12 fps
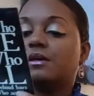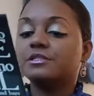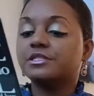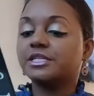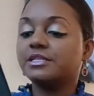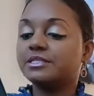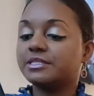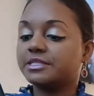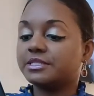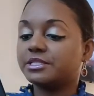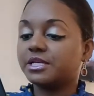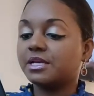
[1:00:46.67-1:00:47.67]
She
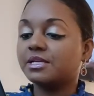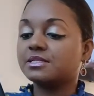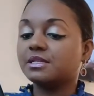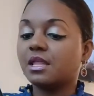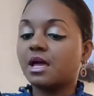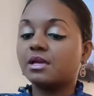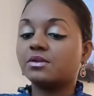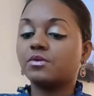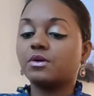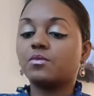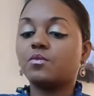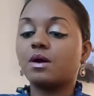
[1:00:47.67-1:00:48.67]
sheds light
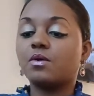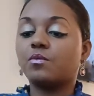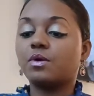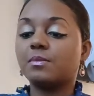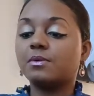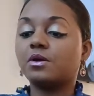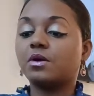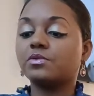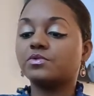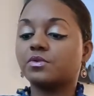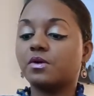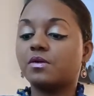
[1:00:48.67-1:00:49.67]
on why women are
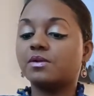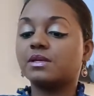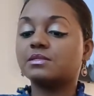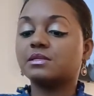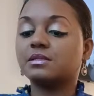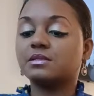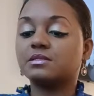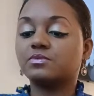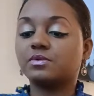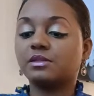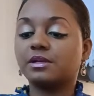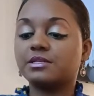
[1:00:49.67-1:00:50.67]
drawn into these
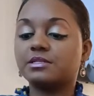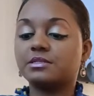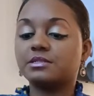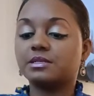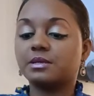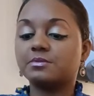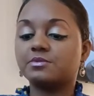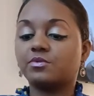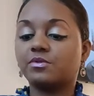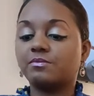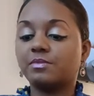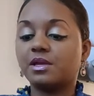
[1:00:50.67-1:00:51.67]
relationships
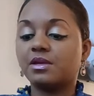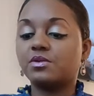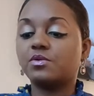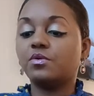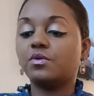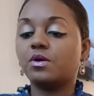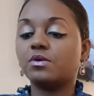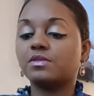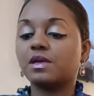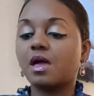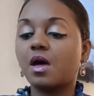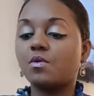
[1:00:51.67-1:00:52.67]
with men who are
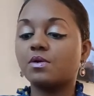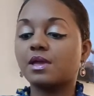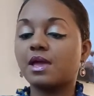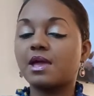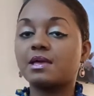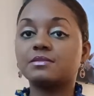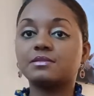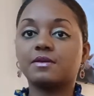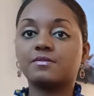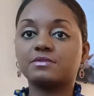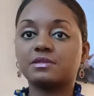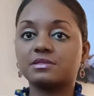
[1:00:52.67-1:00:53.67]
the outcasts
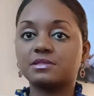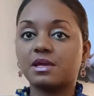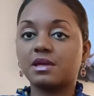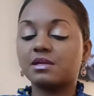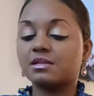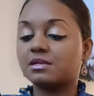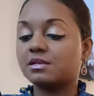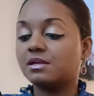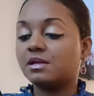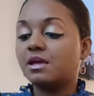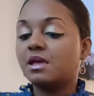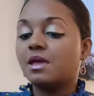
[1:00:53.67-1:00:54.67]
of society,
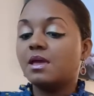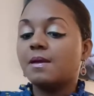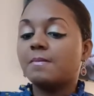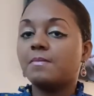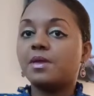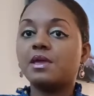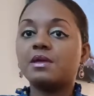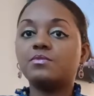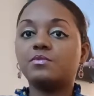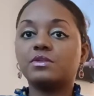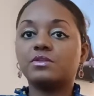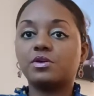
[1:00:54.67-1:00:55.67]
men
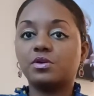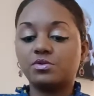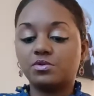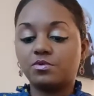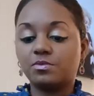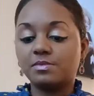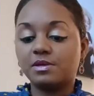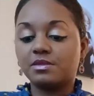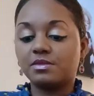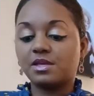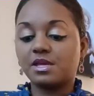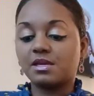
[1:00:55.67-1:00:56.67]
with whom
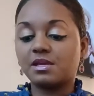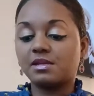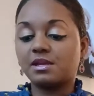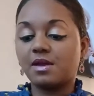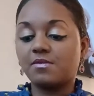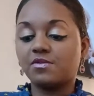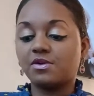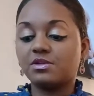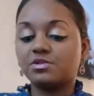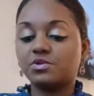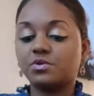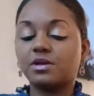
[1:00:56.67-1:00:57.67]
they can never
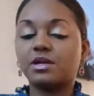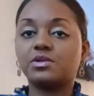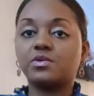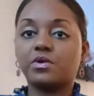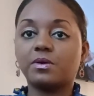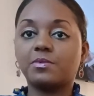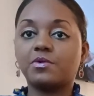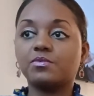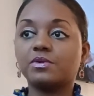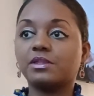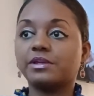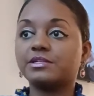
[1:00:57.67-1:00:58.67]
enjoy a normal
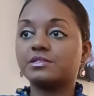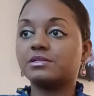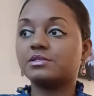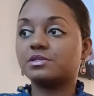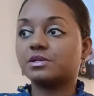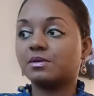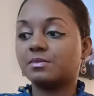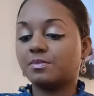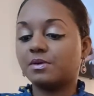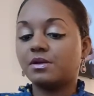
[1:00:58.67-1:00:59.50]
relationship.